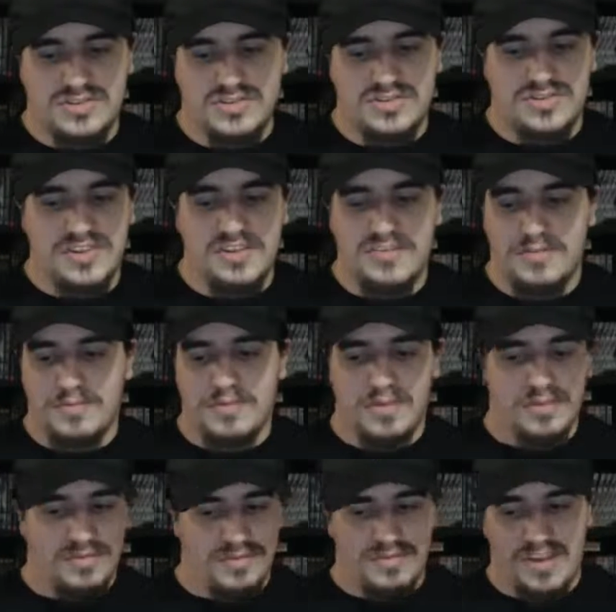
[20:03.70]
she's
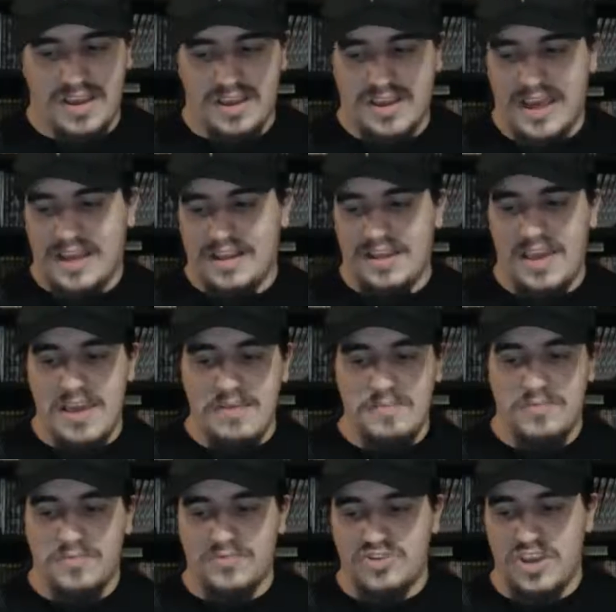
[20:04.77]
saying that she
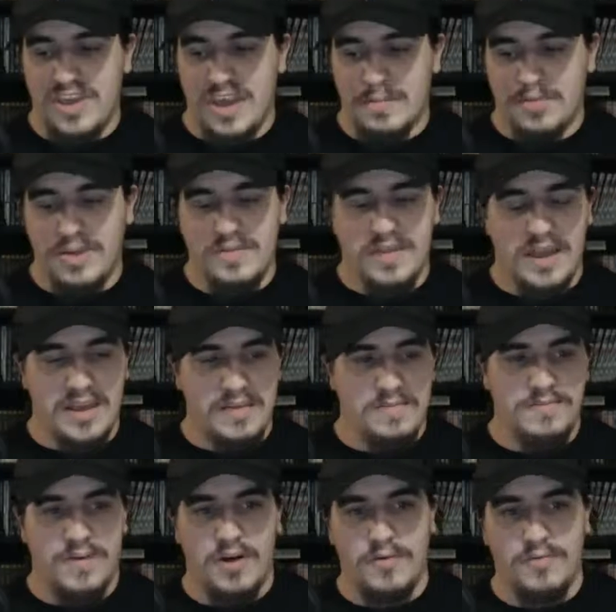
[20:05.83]
can't believe that he
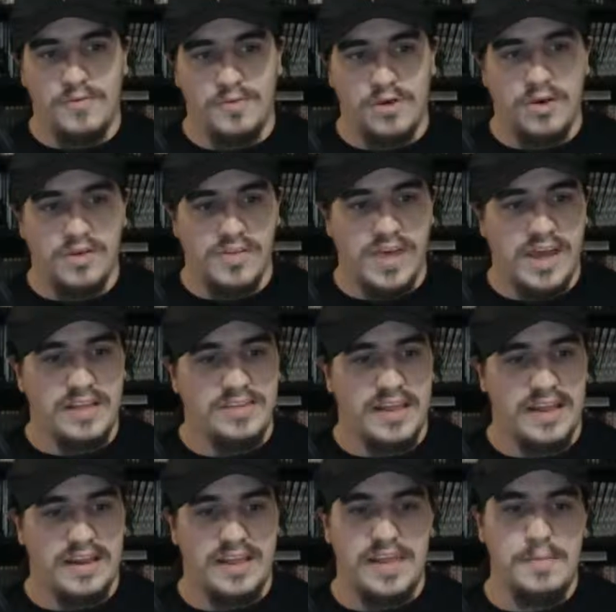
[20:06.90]
fell for all that,
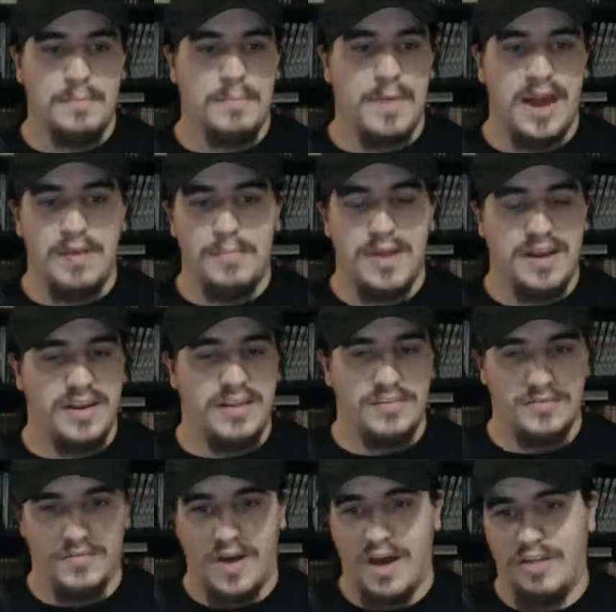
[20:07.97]
that he might have been his
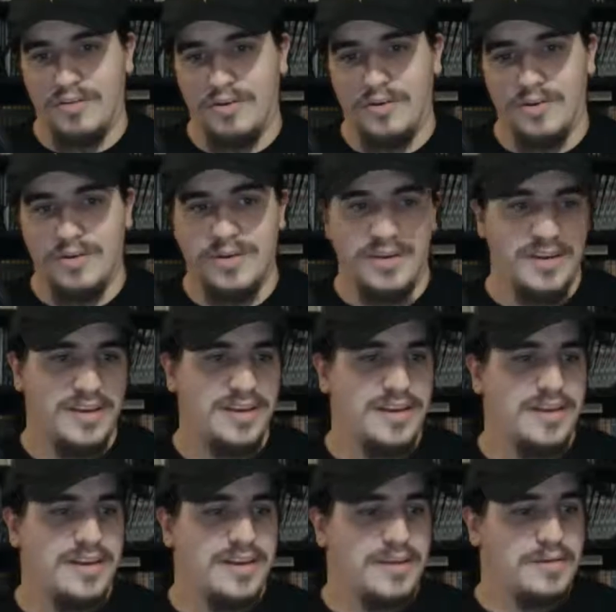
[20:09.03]
father,
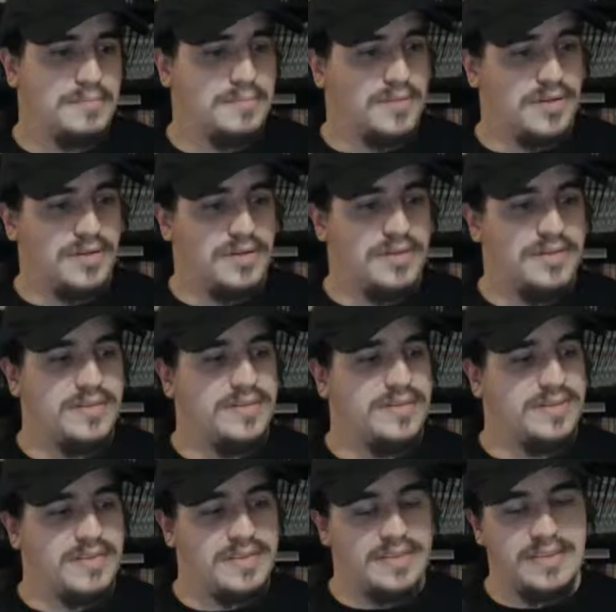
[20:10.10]
but
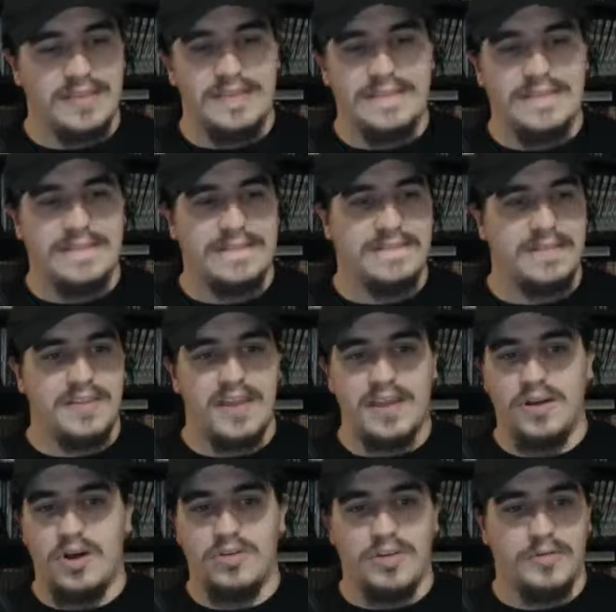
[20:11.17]

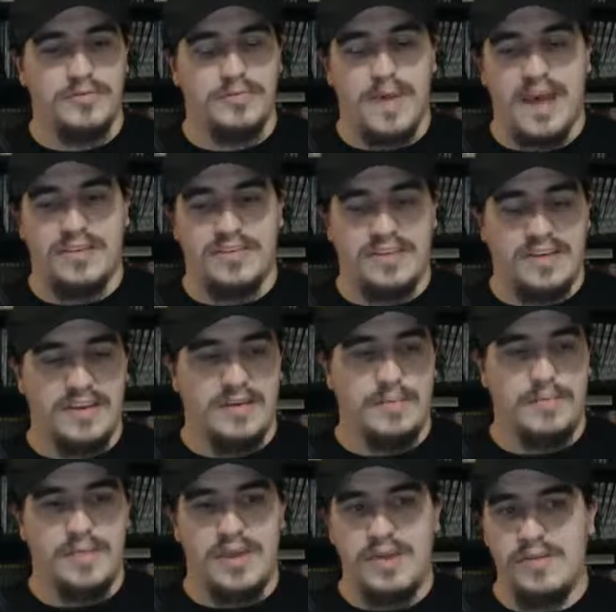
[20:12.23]
it all comes back to
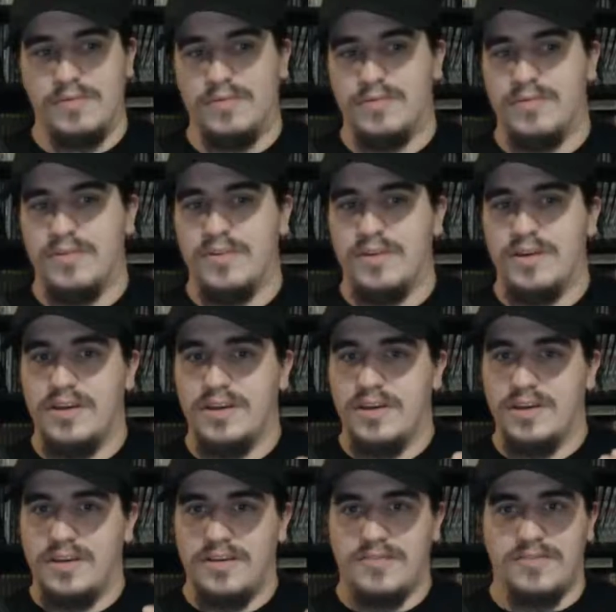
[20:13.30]
him. He
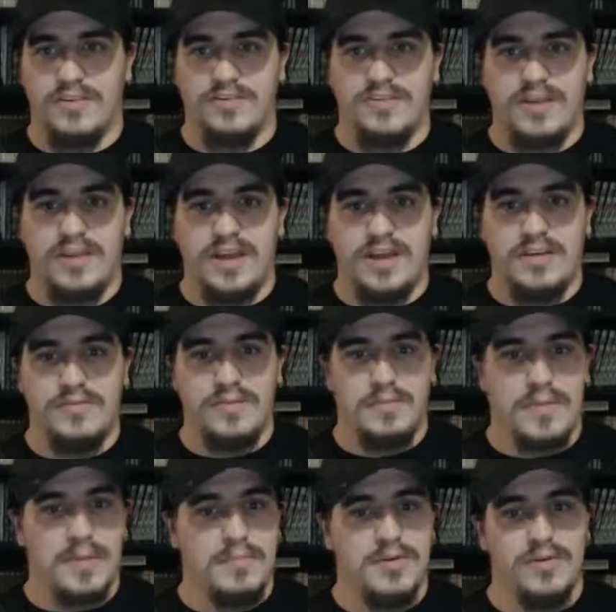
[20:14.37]
starts saying that he
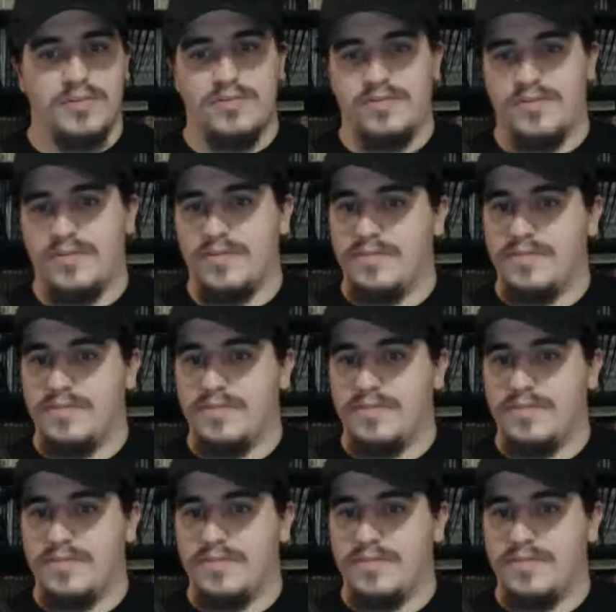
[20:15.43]
remembers,